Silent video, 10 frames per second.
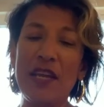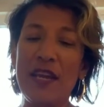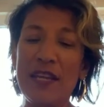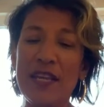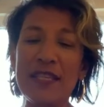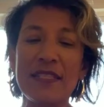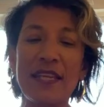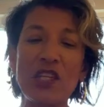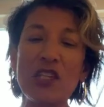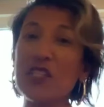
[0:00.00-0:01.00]
And he's
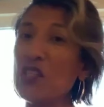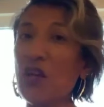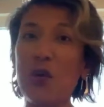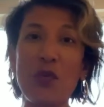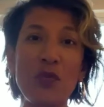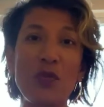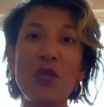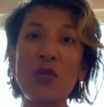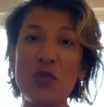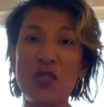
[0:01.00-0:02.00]
like, just,
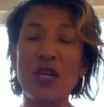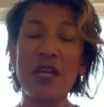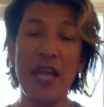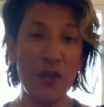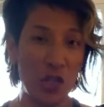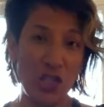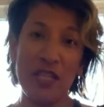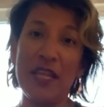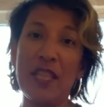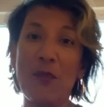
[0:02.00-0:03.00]
use the
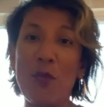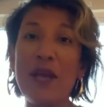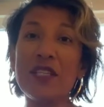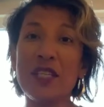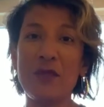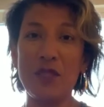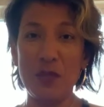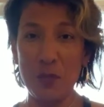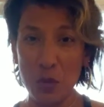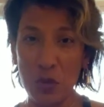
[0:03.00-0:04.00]
energy and the momentum to
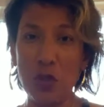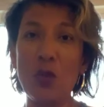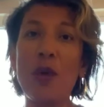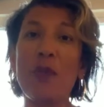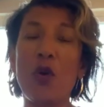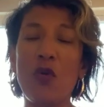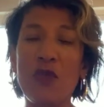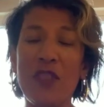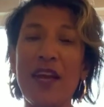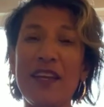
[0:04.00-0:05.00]
pull you up over
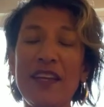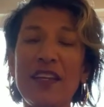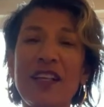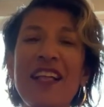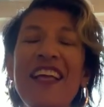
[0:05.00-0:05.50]
that hill.